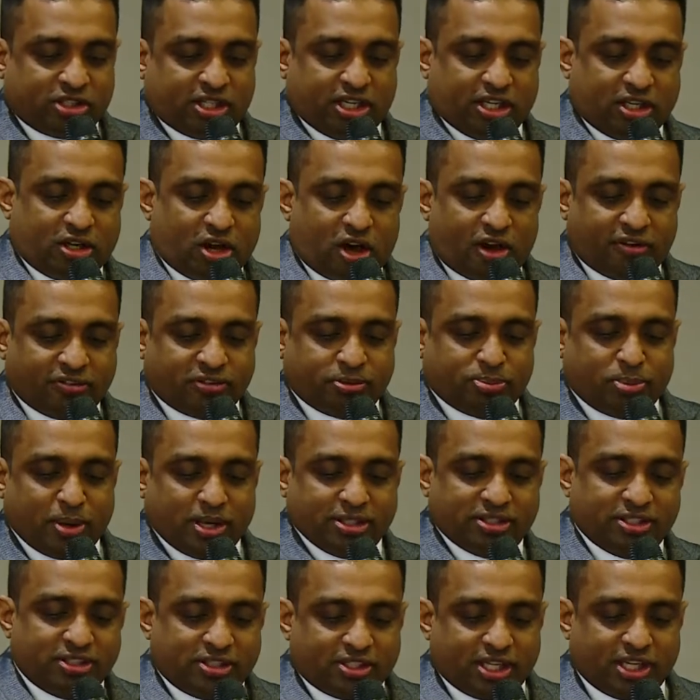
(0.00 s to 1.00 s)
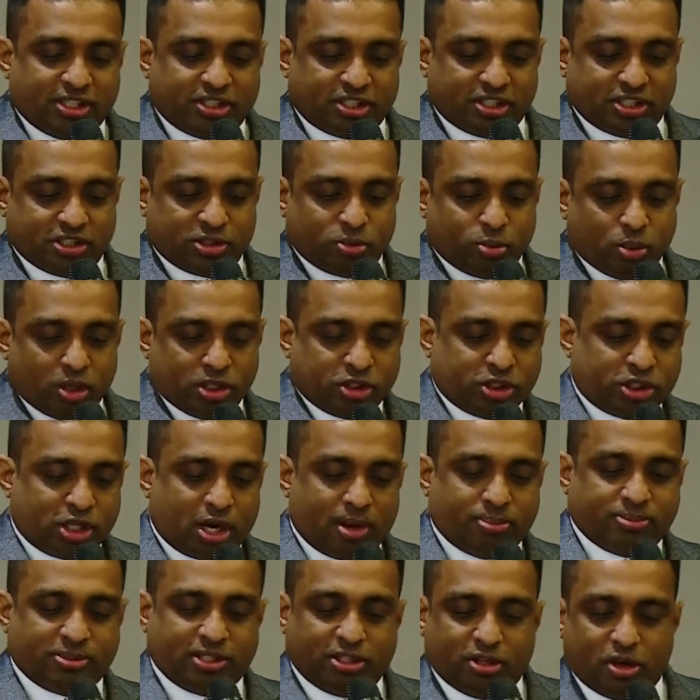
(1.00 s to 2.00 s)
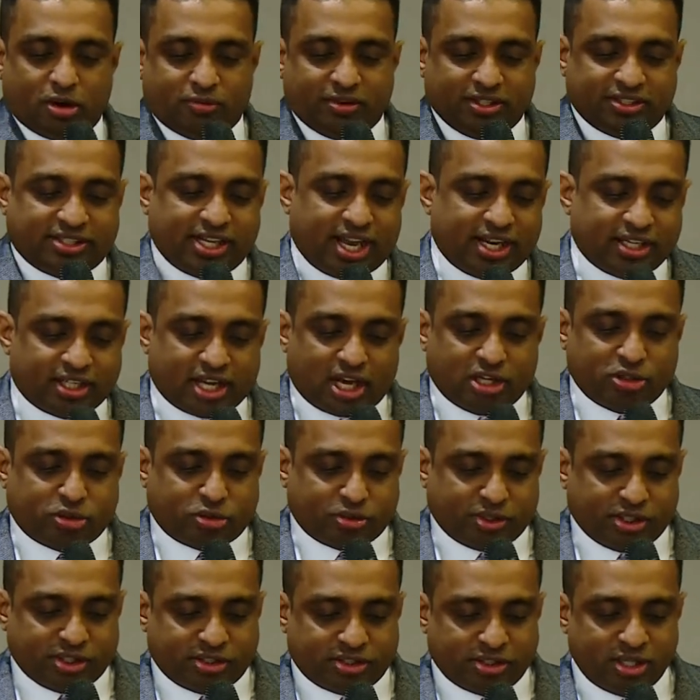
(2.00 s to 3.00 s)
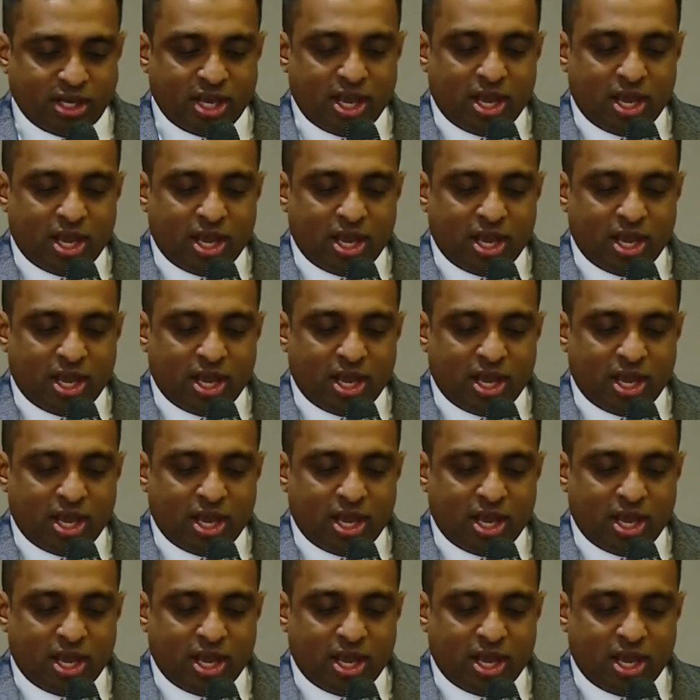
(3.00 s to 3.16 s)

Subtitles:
kickoffs, presentations, workshops in over 10 countries